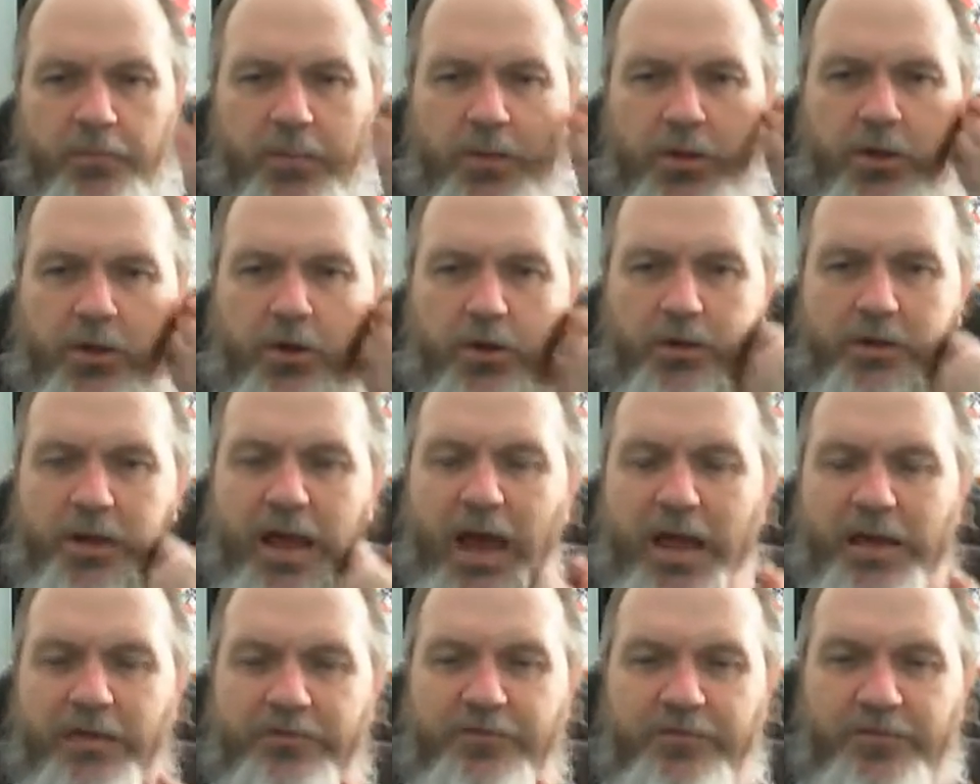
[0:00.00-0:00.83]
Because
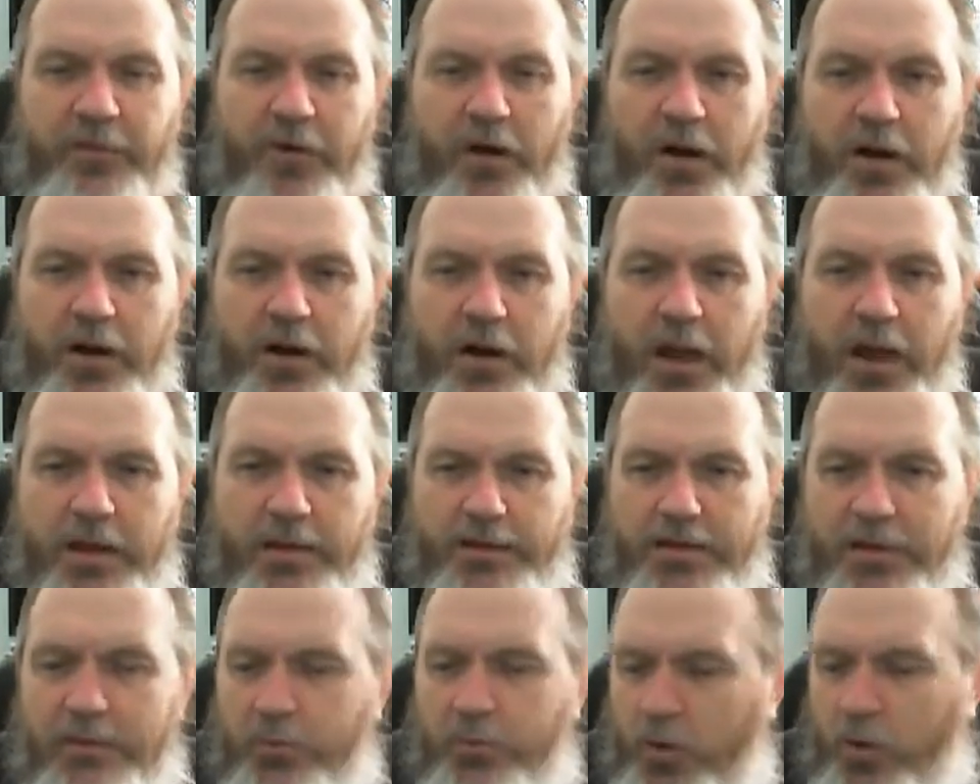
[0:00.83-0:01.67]
as far
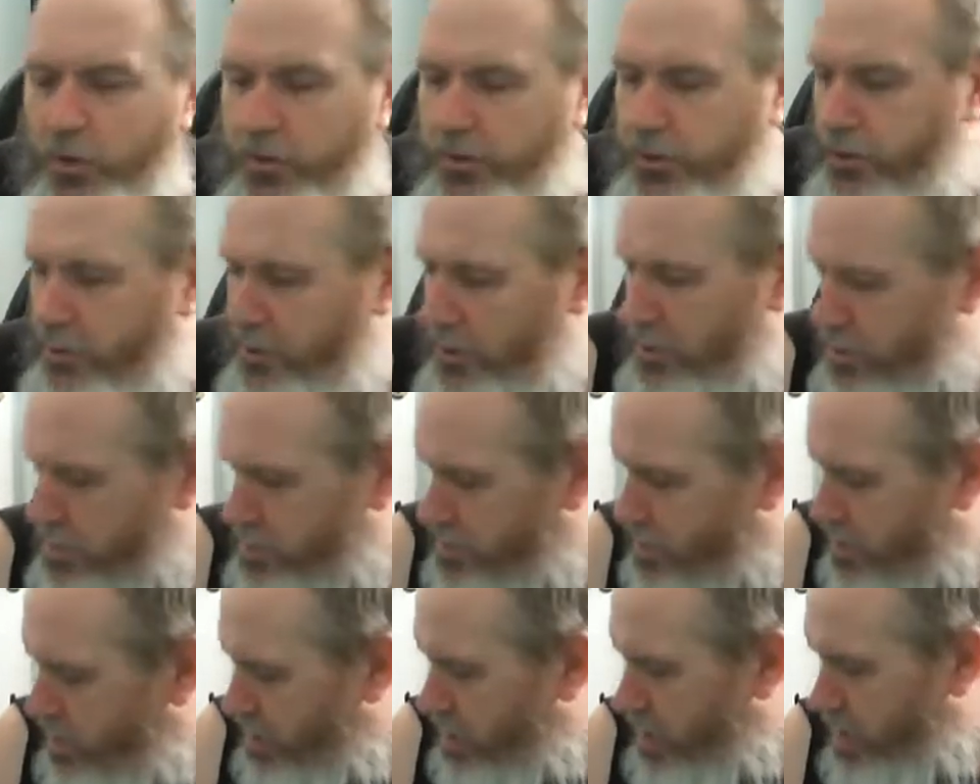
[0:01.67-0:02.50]
as I'm
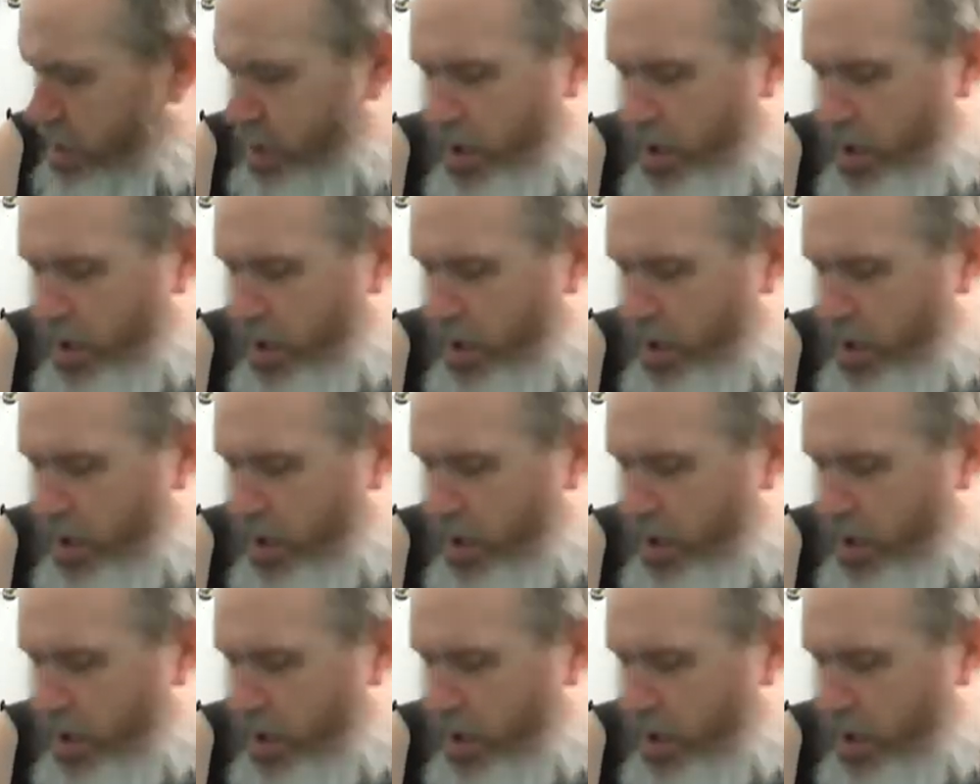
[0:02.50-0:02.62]
concerned,